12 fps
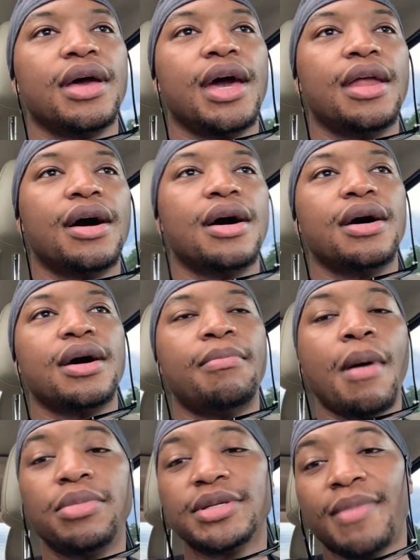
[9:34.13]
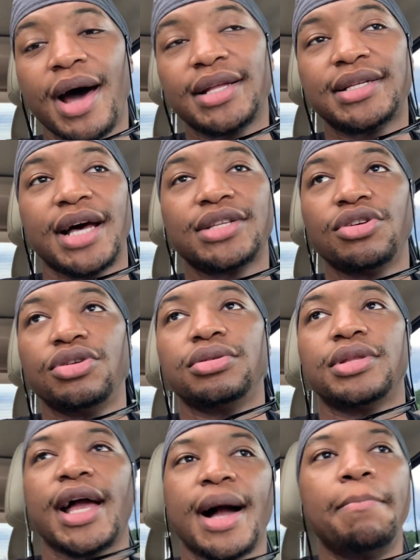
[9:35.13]
And I'm almost monetized
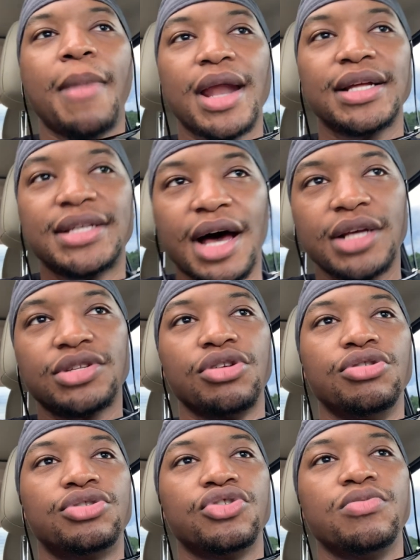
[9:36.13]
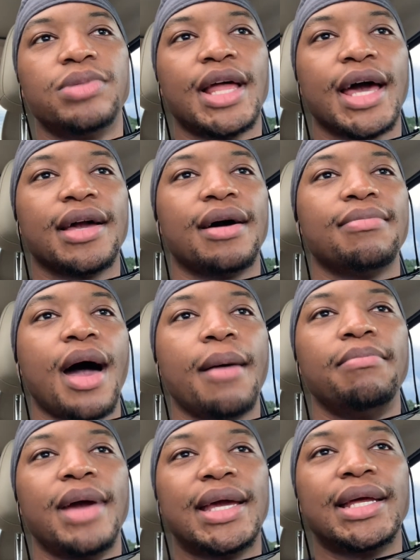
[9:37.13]
on, like, I'm monetized on YouTube, but like I'm
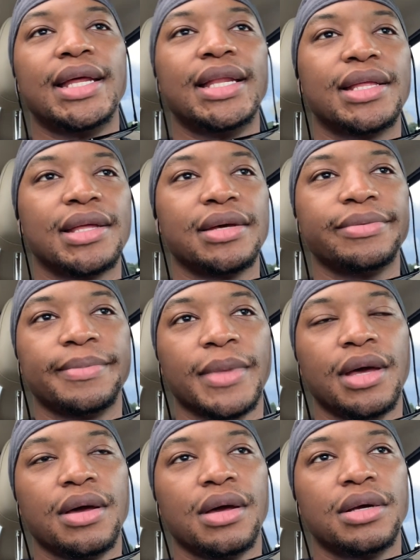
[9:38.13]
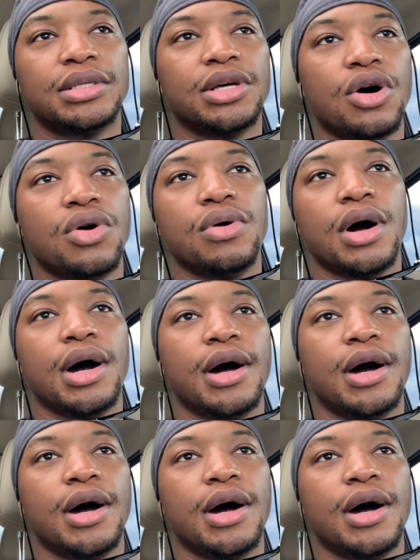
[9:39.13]
not making anything. So